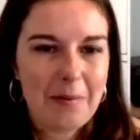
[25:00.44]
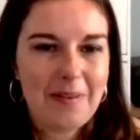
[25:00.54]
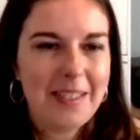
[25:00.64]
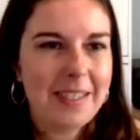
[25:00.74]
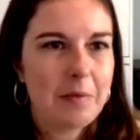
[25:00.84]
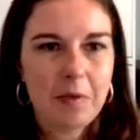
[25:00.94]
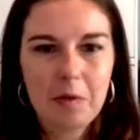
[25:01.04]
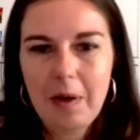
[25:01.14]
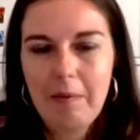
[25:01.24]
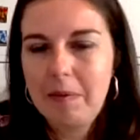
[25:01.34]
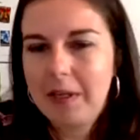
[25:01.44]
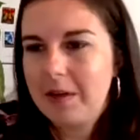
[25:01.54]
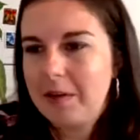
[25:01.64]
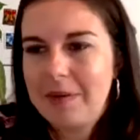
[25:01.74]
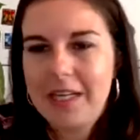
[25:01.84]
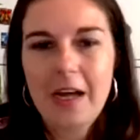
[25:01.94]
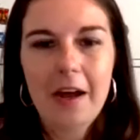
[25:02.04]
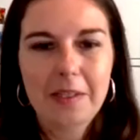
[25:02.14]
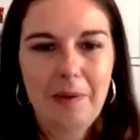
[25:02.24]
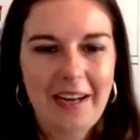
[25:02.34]
I mean, some of you probably heard my
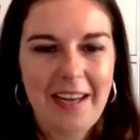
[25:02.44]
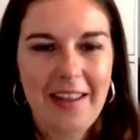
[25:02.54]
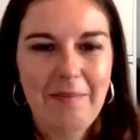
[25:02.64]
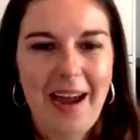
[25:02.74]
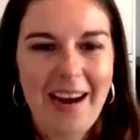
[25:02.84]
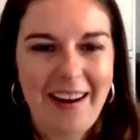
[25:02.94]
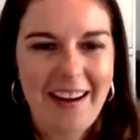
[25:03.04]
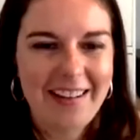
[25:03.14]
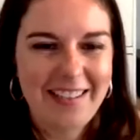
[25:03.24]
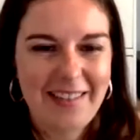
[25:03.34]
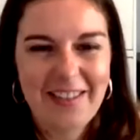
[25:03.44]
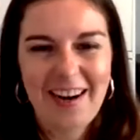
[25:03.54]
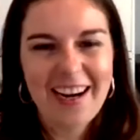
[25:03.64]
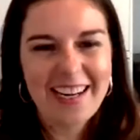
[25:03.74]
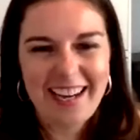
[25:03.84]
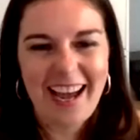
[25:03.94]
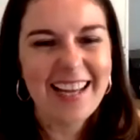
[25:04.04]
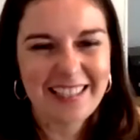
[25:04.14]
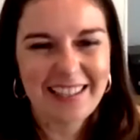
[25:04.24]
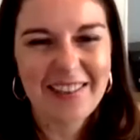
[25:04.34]
dogs barking in the background as I'm trying to
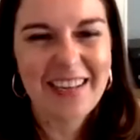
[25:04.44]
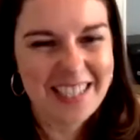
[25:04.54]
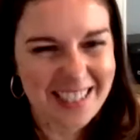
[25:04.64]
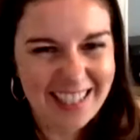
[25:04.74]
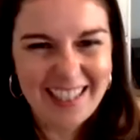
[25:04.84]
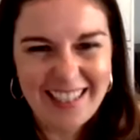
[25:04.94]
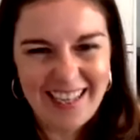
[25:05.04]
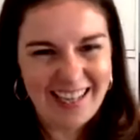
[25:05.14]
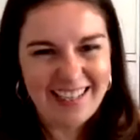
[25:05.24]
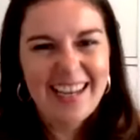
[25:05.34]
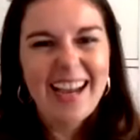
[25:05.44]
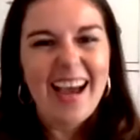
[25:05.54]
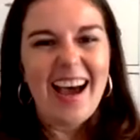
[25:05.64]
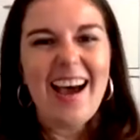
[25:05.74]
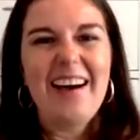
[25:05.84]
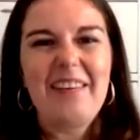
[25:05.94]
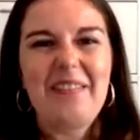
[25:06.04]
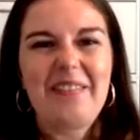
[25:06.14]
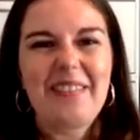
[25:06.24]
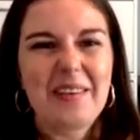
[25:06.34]
ask a question. And
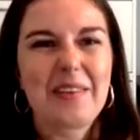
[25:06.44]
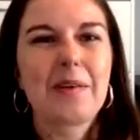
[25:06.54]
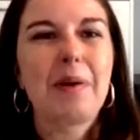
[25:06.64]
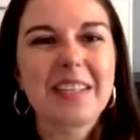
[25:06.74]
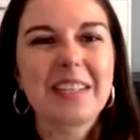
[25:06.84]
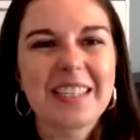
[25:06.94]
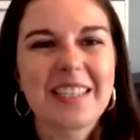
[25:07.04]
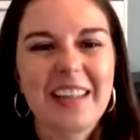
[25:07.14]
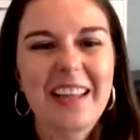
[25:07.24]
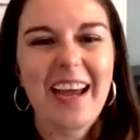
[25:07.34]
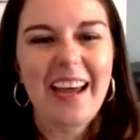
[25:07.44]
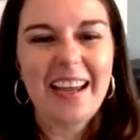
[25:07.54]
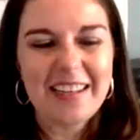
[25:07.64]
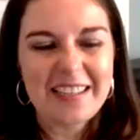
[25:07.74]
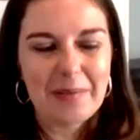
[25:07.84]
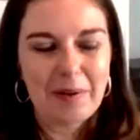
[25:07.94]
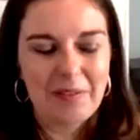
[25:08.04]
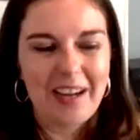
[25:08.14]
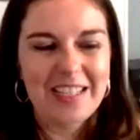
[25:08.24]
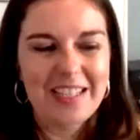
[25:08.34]
um, the, the personal and the
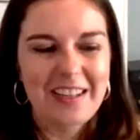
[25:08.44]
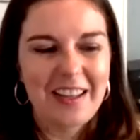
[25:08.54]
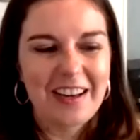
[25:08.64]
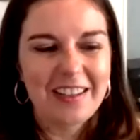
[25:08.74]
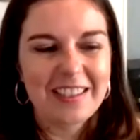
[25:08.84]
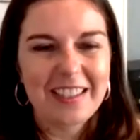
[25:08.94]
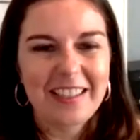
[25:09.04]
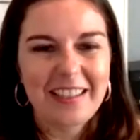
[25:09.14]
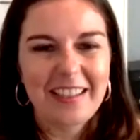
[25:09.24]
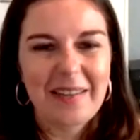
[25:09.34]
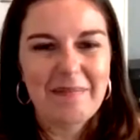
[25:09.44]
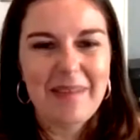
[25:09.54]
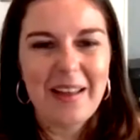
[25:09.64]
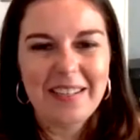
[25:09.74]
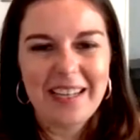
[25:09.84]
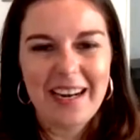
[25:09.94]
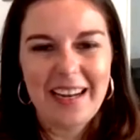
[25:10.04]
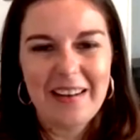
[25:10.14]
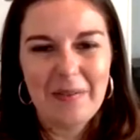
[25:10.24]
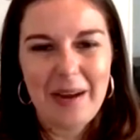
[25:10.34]
professional are certainly
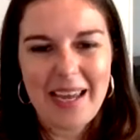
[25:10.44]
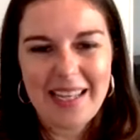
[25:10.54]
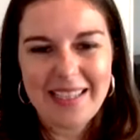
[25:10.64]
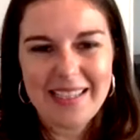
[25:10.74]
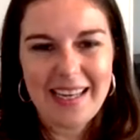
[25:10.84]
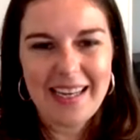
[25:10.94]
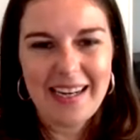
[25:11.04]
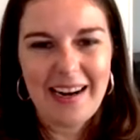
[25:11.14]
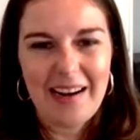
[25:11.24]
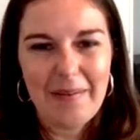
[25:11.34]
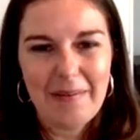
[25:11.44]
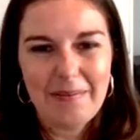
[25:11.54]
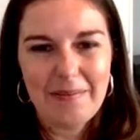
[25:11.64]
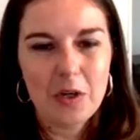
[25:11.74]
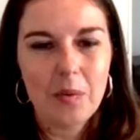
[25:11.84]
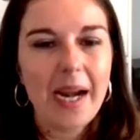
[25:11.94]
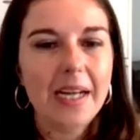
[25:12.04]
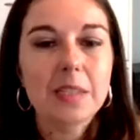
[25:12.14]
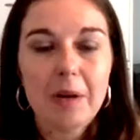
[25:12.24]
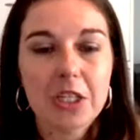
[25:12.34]
melding in ways that um, you're right,
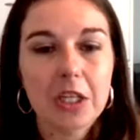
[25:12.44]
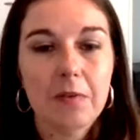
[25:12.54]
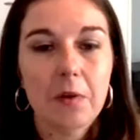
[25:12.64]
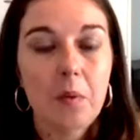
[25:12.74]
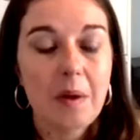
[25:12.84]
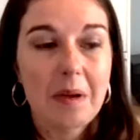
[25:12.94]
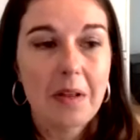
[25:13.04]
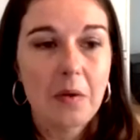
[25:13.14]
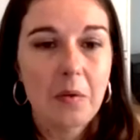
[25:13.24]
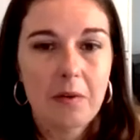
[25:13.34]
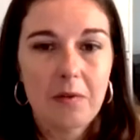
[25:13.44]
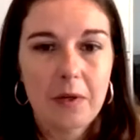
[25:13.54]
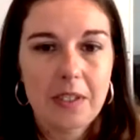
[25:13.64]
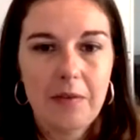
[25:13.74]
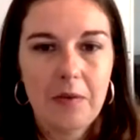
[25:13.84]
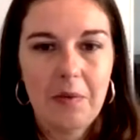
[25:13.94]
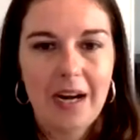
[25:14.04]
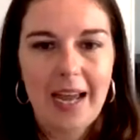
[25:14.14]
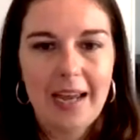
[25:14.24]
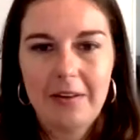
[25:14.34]
especially for women in the workforce. Even when
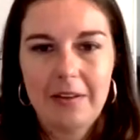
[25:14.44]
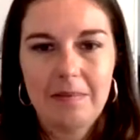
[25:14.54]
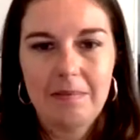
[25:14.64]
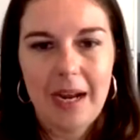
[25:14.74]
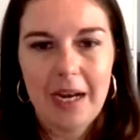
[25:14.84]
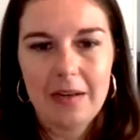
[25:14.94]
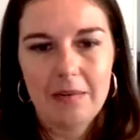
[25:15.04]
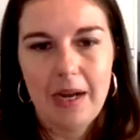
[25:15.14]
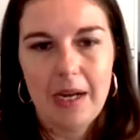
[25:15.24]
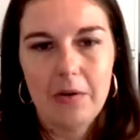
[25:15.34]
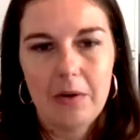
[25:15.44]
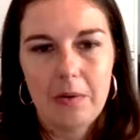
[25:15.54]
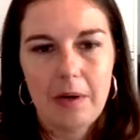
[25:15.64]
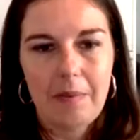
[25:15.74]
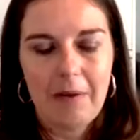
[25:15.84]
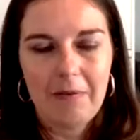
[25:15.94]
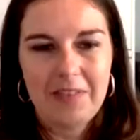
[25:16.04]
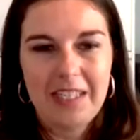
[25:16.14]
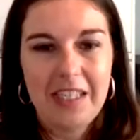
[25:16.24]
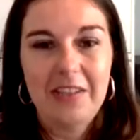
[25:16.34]
I entered my my own career about
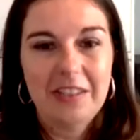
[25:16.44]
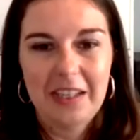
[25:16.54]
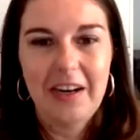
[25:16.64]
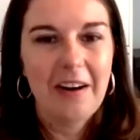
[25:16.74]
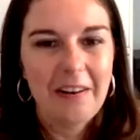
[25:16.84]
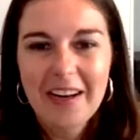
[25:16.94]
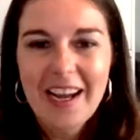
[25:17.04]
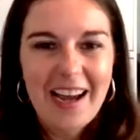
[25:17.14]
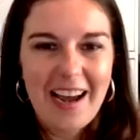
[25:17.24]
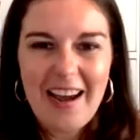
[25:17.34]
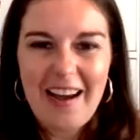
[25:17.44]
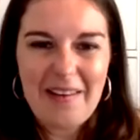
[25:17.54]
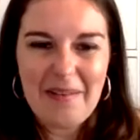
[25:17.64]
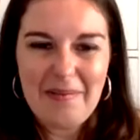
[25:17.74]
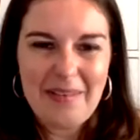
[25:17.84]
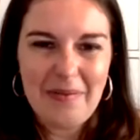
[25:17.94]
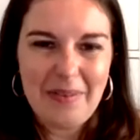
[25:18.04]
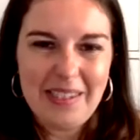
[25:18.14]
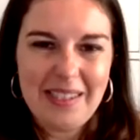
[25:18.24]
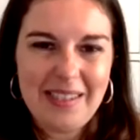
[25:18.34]
15 years ago. Mm-hmm. Um, mm-hmm. It
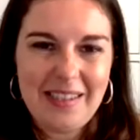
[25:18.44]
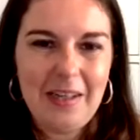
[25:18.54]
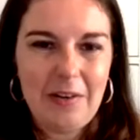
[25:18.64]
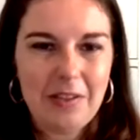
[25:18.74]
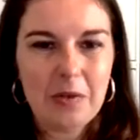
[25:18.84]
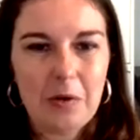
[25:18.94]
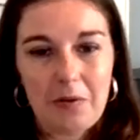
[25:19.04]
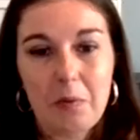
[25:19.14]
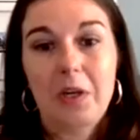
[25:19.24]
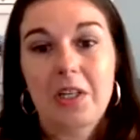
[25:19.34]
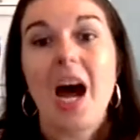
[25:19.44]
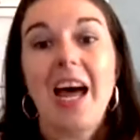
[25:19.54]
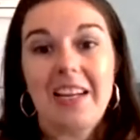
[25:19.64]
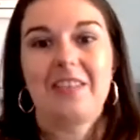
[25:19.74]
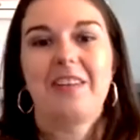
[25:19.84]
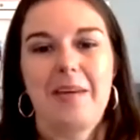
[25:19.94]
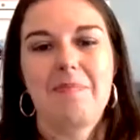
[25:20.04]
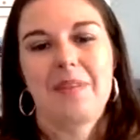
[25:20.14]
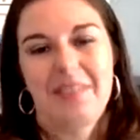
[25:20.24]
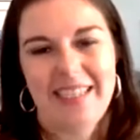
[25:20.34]
was, you know, you sort of were taught to
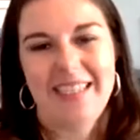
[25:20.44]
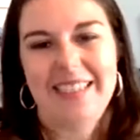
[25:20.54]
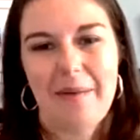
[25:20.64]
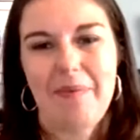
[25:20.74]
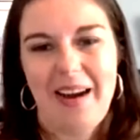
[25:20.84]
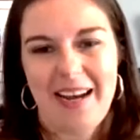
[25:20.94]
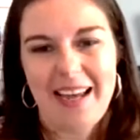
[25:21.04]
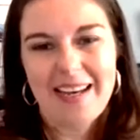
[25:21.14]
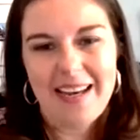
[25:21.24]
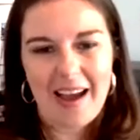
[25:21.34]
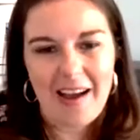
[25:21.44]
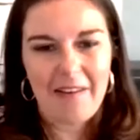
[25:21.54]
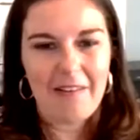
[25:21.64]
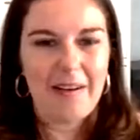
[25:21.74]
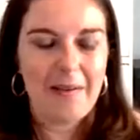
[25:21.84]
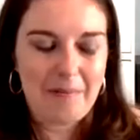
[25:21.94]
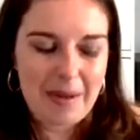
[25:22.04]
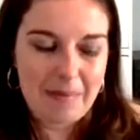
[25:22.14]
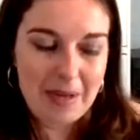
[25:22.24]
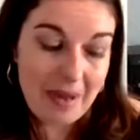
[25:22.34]
keep those things separate. And now mm-hmm. um,
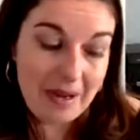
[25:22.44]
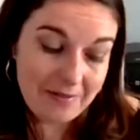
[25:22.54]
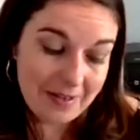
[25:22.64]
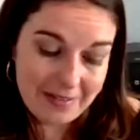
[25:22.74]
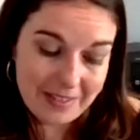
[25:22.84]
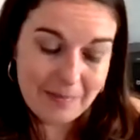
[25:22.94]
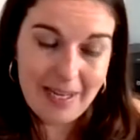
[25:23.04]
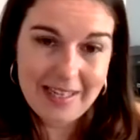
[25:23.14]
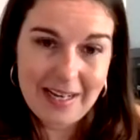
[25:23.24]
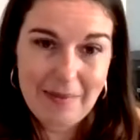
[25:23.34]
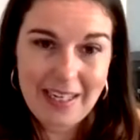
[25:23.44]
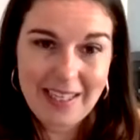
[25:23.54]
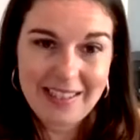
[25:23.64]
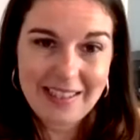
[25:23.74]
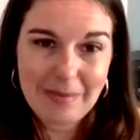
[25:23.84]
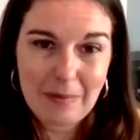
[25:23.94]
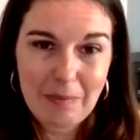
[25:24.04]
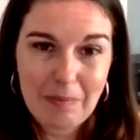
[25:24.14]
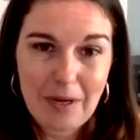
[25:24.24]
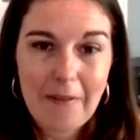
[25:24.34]
maybe a benefit of this pandemic is we're
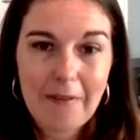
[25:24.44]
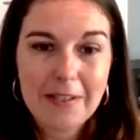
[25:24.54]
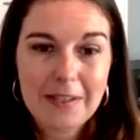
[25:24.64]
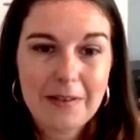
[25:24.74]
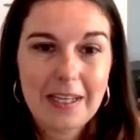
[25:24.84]
bringing the two